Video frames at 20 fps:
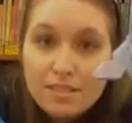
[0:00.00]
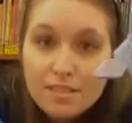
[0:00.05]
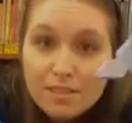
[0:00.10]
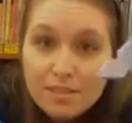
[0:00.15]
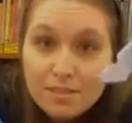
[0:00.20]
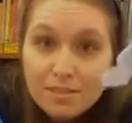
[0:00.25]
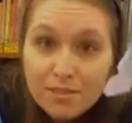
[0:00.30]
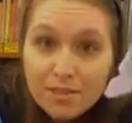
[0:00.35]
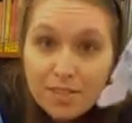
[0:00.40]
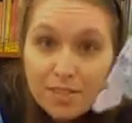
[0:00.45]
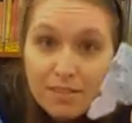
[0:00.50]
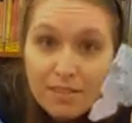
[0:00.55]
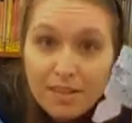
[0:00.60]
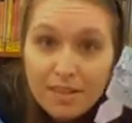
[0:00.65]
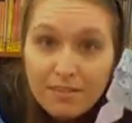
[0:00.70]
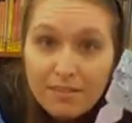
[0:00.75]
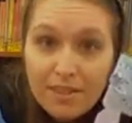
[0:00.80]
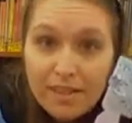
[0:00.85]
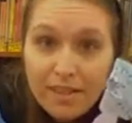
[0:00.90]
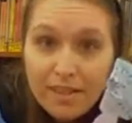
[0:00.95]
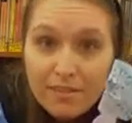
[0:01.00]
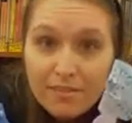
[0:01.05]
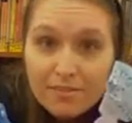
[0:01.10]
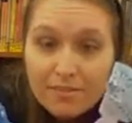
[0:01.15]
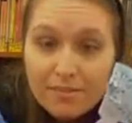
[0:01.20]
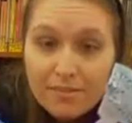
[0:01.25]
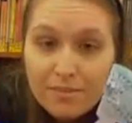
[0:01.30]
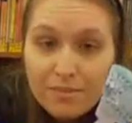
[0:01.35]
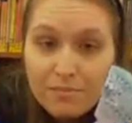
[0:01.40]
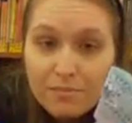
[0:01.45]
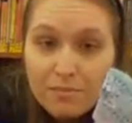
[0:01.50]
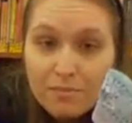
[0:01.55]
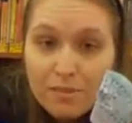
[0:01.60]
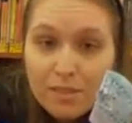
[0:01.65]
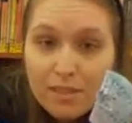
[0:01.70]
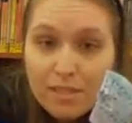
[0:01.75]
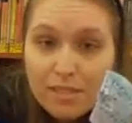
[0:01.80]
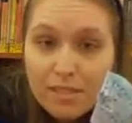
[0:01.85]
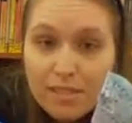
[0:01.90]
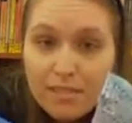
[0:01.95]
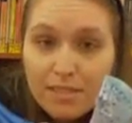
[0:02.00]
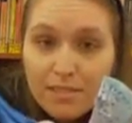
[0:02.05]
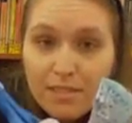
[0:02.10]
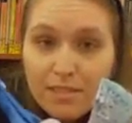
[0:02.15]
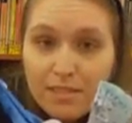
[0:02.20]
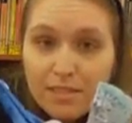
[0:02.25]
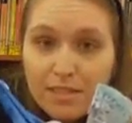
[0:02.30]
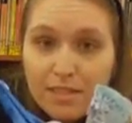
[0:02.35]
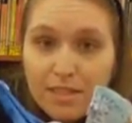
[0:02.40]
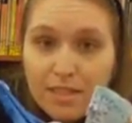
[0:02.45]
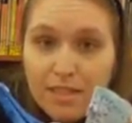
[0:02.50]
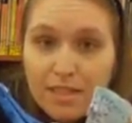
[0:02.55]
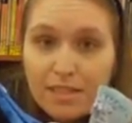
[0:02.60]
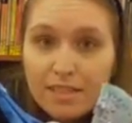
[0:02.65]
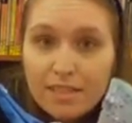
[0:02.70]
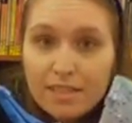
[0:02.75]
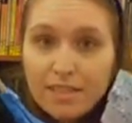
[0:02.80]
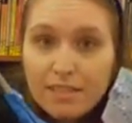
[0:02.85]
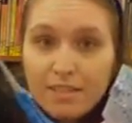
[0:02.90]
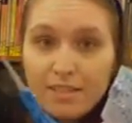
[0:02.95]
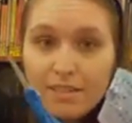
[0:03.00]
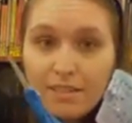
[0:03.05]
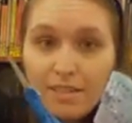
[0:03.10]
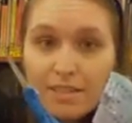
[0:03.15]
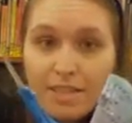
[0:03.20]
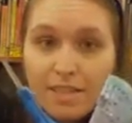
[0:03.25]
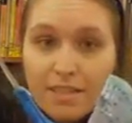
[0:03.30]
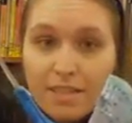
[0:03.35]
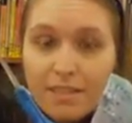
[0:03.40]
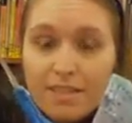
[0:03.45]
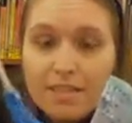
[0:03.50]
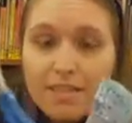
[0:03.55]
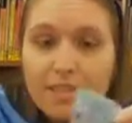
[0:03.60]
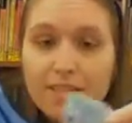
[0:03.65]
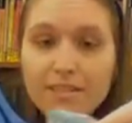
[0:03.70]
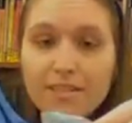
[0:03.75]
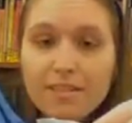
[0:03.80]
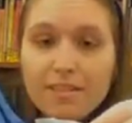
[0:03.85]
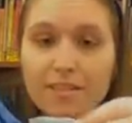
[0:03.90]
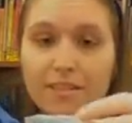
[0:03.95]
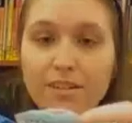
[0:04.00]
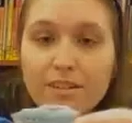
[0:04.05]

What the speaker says: So there I have one here, a cut there.